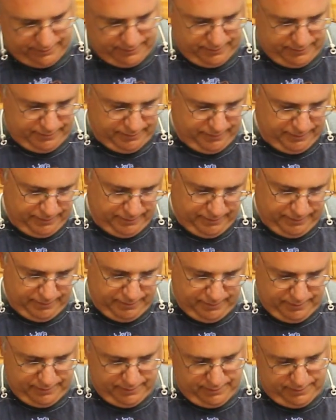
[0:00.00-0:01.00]

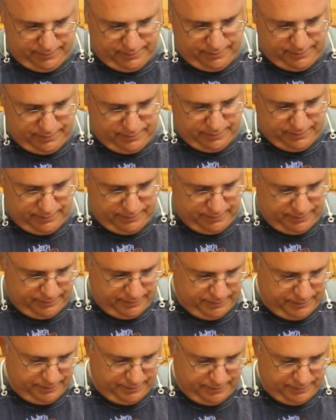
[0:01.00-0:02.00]

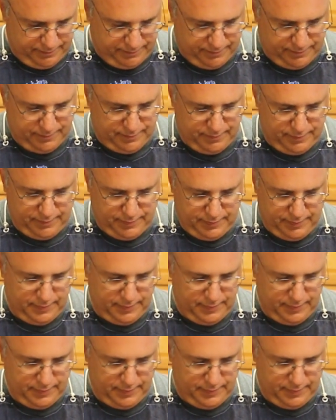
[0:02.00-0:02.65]
Nothing is said.